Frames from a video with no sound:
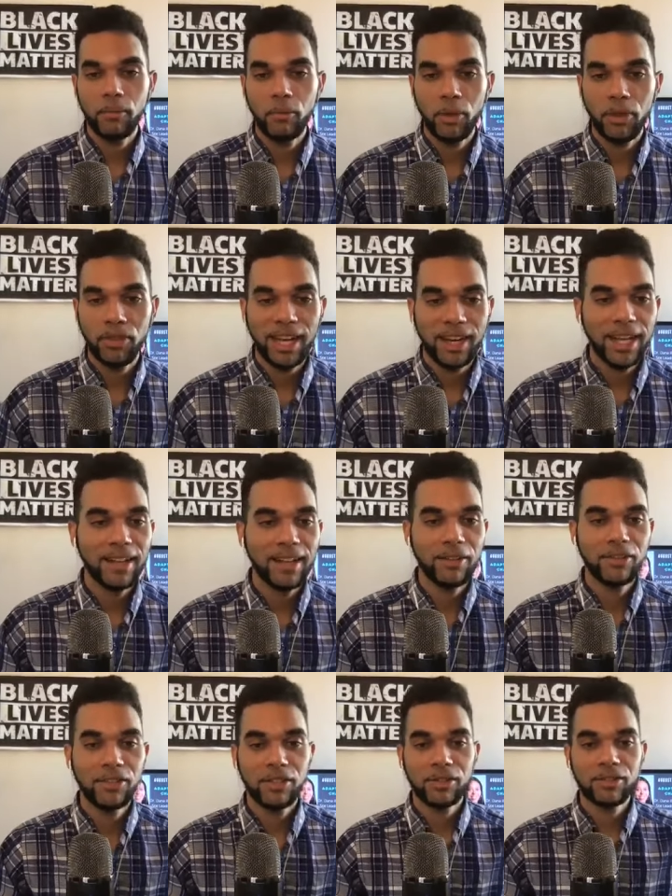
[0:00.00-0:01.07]
with
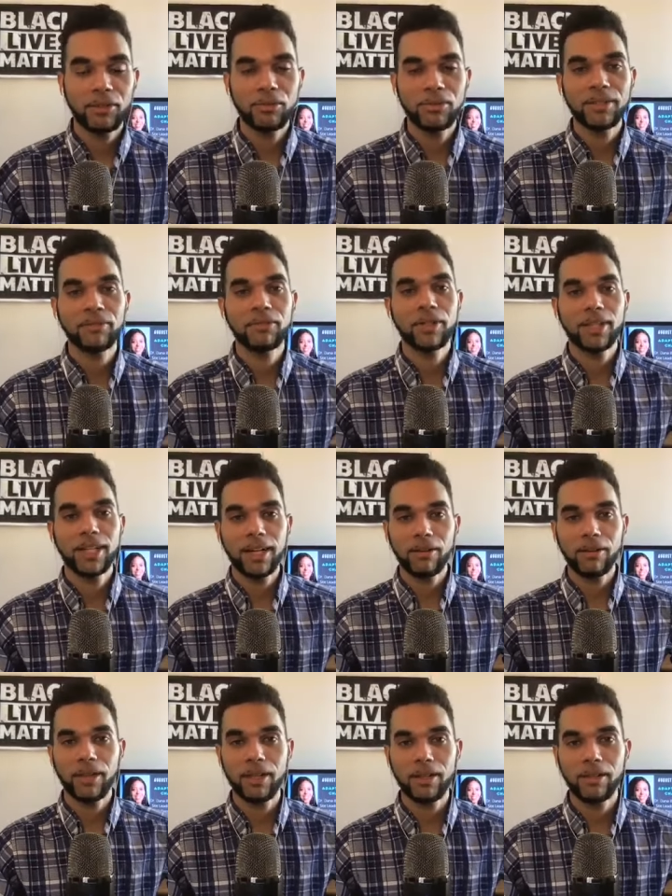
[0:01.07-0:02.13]
technology are so different
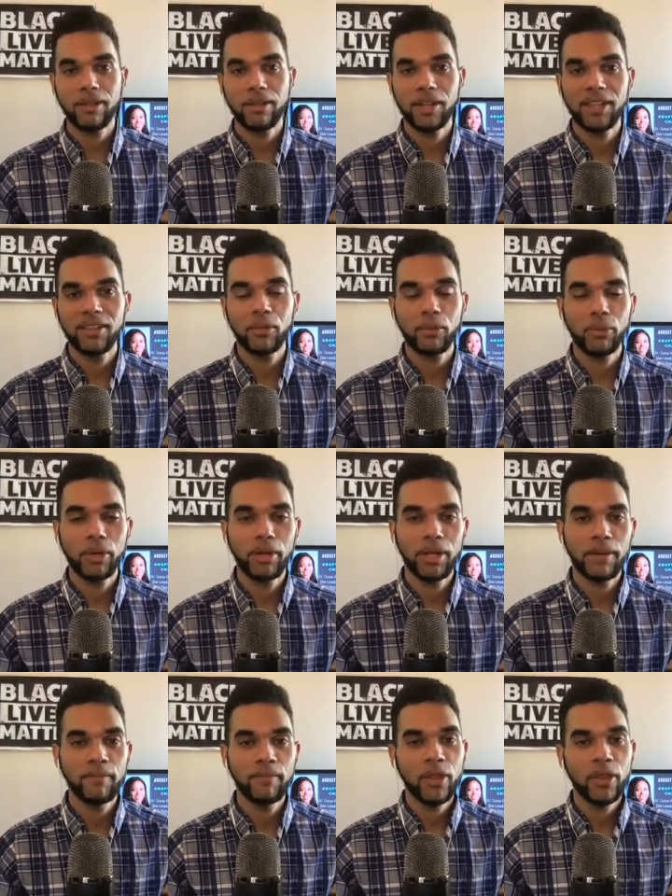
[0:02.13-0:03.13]
now that things we